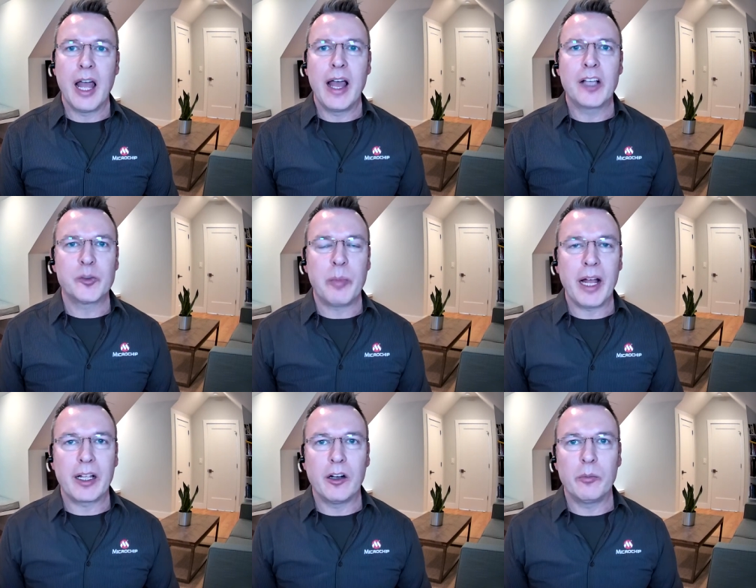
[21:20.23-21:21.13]
as a
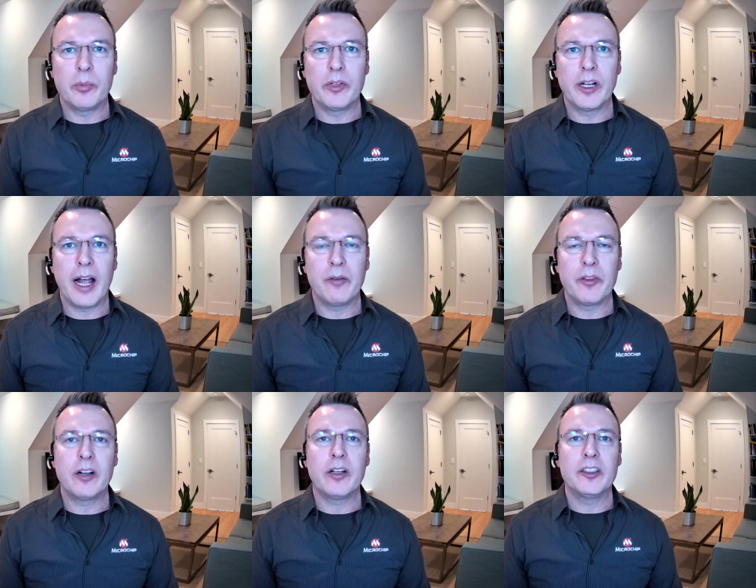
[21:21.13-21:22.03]
backup that have
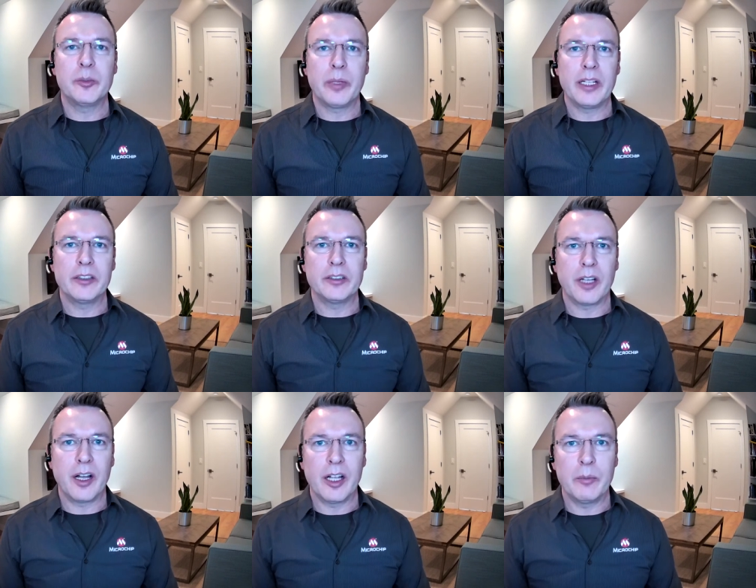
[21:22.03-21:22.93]
their independent
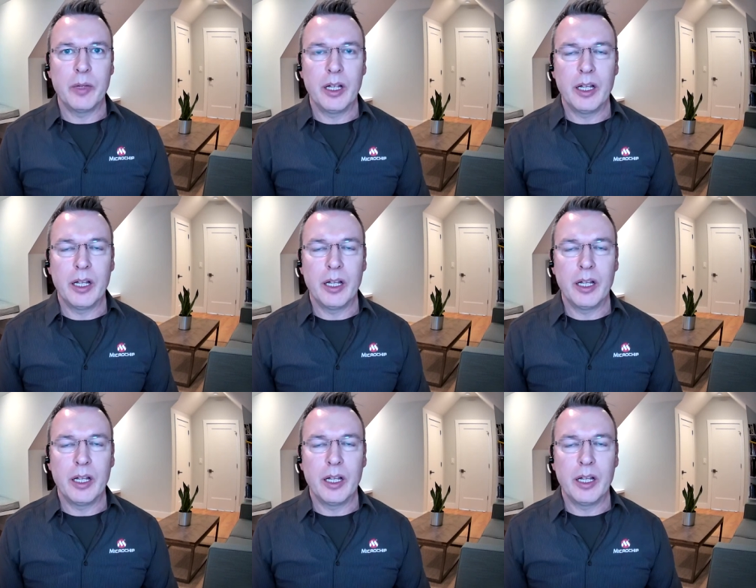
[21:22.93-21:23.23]
time